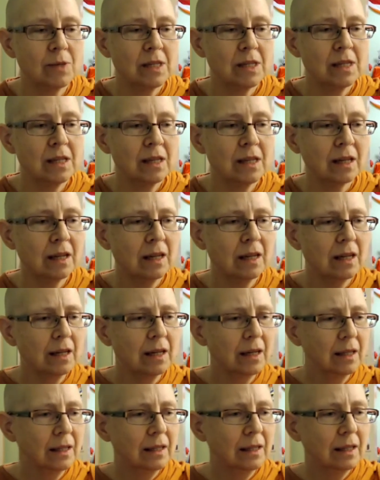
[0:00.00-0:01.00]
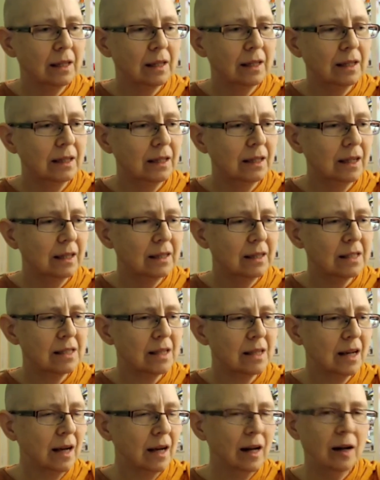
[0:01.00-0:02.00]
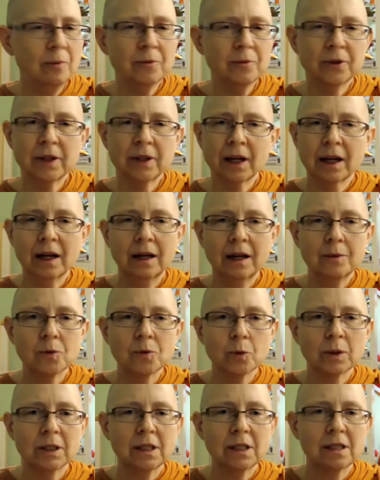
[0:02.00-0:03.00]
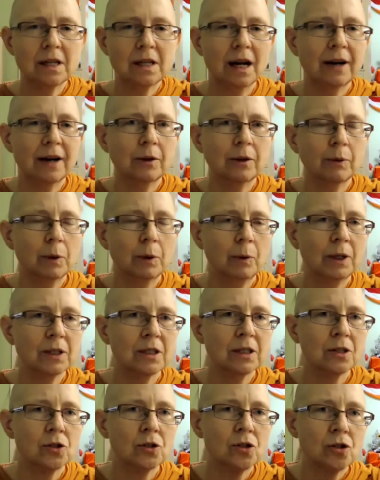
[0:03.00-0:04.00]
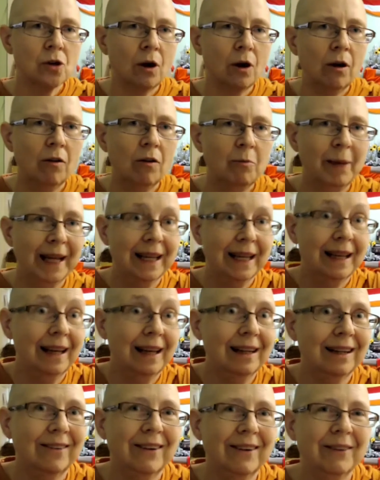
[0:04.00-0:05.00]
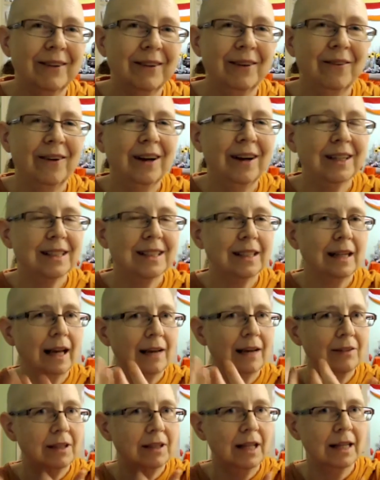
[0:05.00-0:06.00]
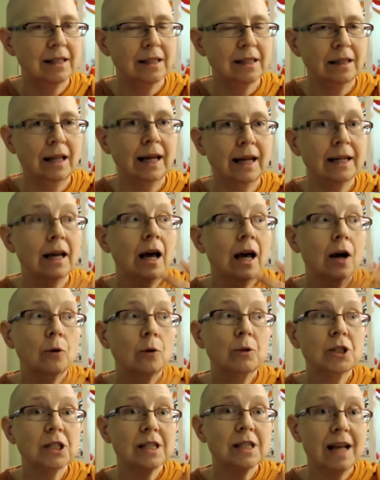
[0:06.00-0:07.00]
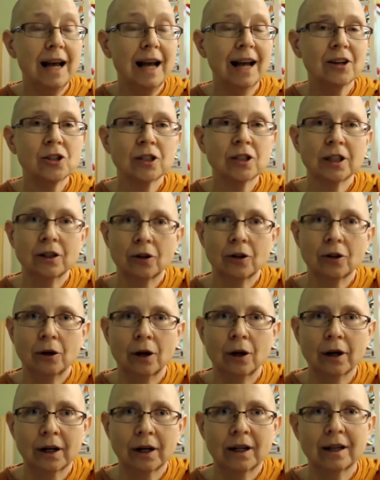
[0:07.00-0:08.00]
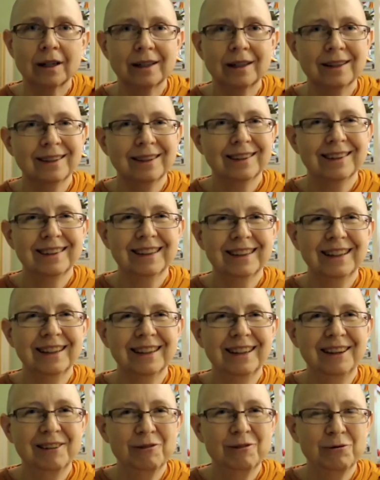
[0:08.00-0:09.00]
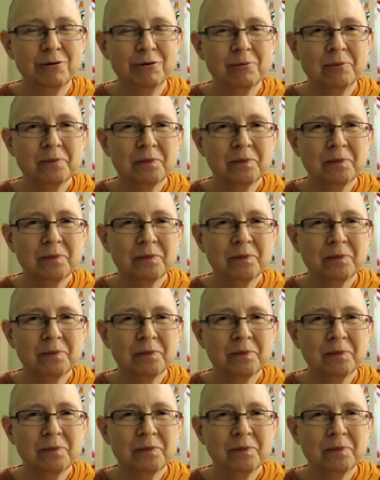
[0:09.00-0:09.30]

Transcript: See the discomfort that comes with desire that we want to solve by getting what we want and having that delight, which is actually the hook of